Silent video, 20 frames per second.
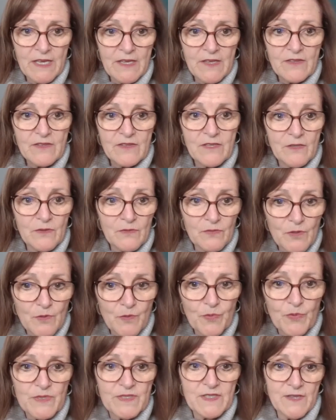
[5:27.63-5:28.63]
the
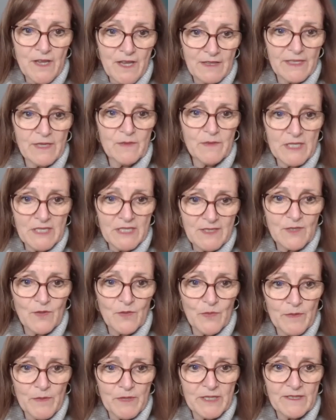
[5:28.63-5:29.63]
group was not limited to
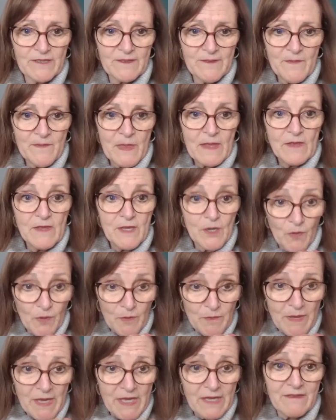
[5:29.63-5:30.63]
women. There were
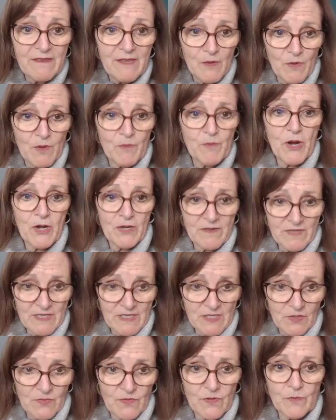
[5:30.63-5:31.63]
men that were part of this
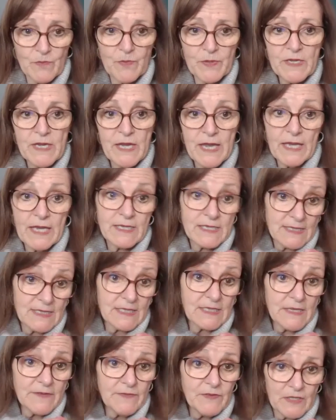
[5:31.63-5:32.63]
group, and a
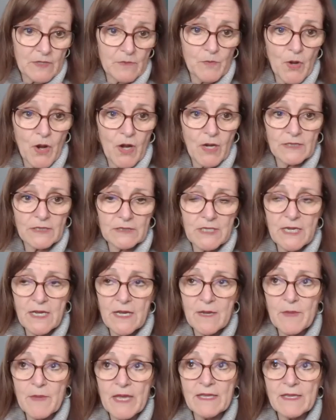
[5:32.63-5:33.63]
significant part.
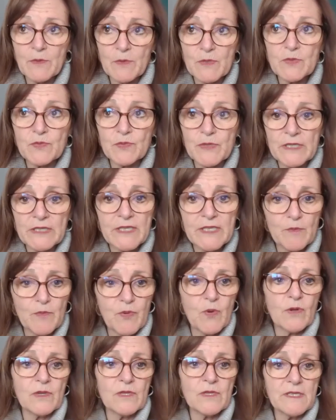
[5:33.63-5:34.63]
And it was really
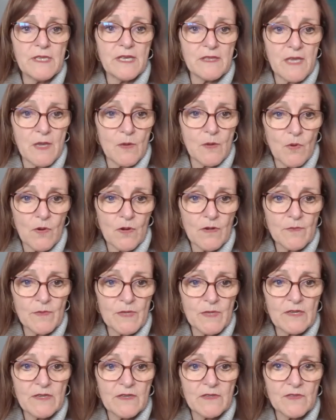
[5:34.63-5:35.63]
important that they were,
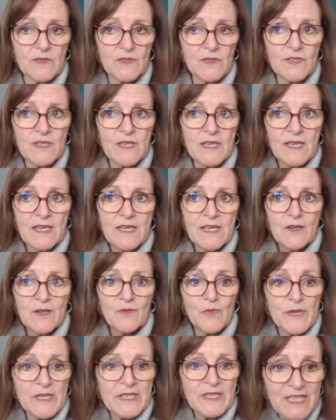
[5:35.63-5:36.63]
because
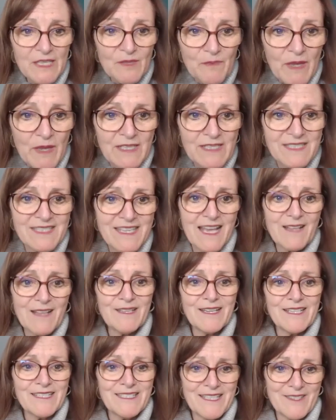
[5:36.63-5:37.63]
we need men as
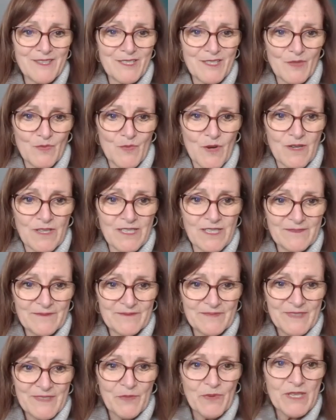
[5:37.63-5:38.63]
allies in this work.
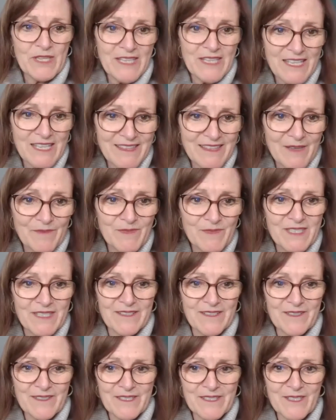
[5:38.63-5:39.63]
We need them
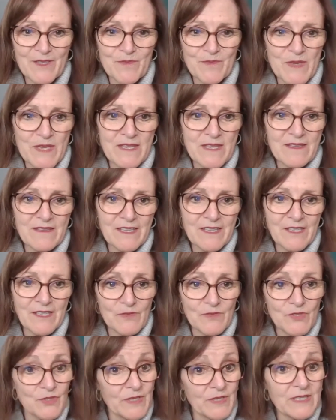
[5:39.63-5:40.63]
to be,
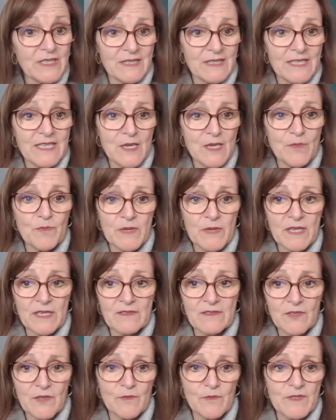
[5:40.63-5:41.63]
joined at the hip in
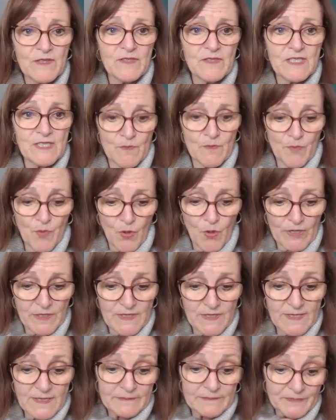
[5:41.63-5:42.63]
terms of its importance.